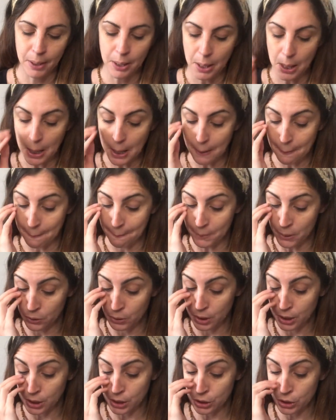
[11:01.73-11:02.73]

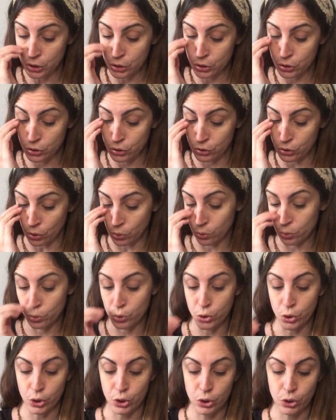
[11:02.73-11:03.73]
1,000,000
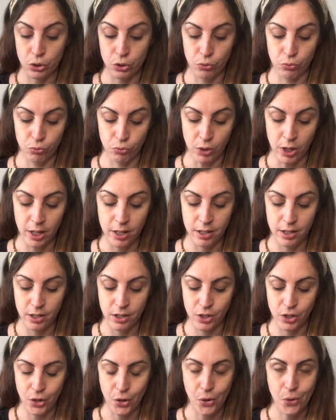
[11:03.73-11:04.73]
soldiers
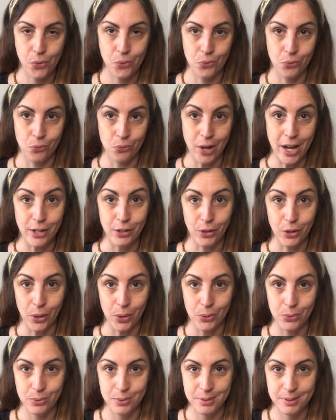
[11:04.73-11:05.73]
run.
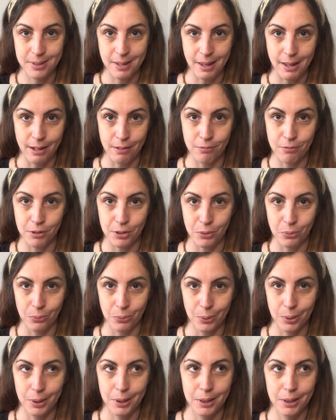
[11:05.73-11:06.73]
Redcoats, every
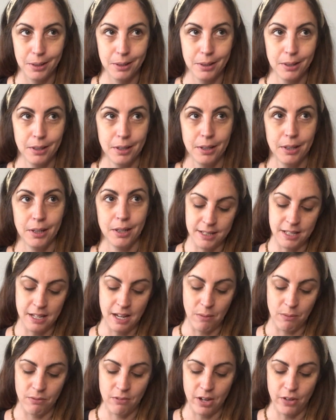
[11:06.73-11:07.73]
one.
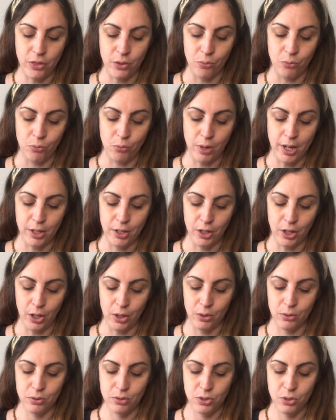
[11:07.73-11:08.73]
Now we've got the
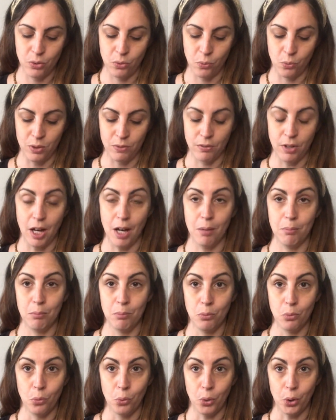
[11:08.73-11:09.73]
redcoats. We've got
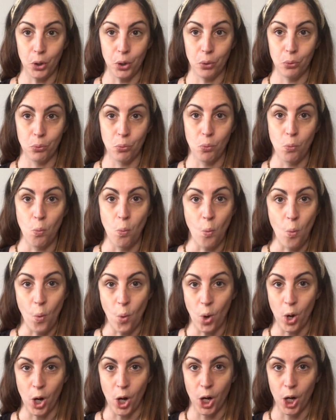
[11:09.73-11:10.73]
more
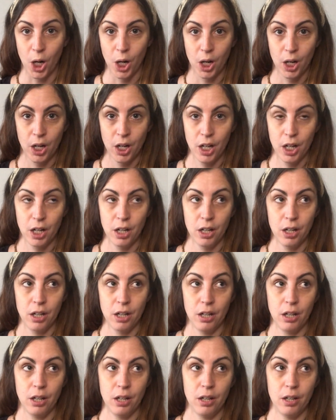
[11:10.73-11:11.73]
war
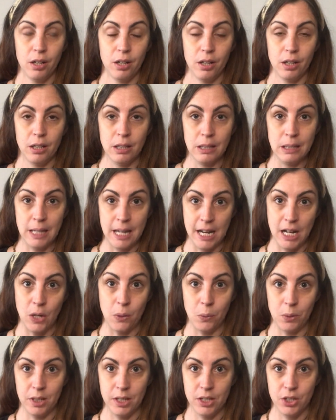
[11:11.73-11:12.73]

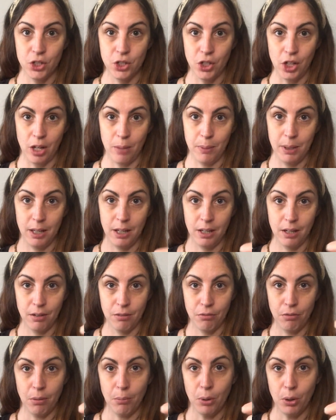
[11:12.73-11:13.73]
language
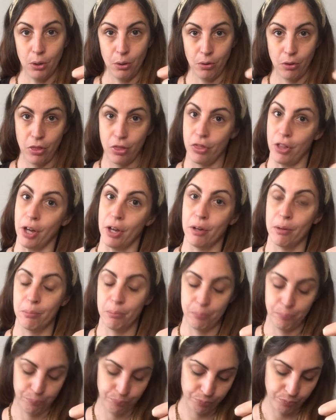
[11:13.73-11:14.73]
coming from her
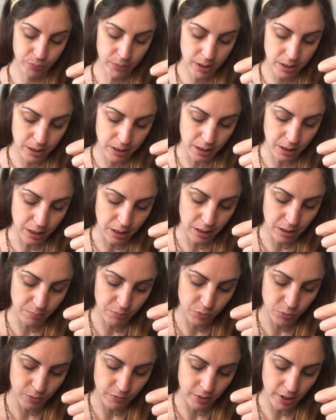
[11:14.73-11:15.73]
thumb.
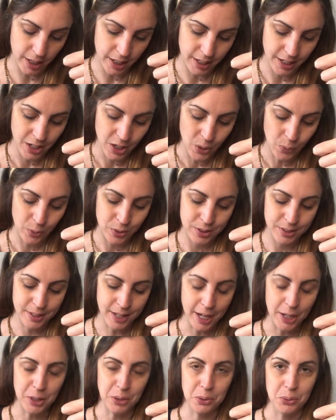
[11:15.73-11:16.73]
So we've got, which is
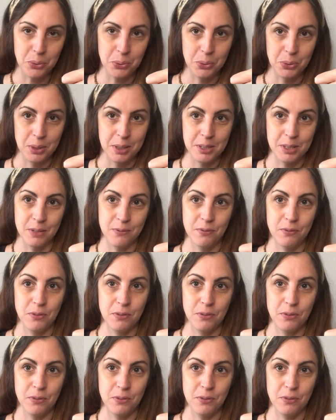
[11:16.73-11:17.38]
kind of cool, because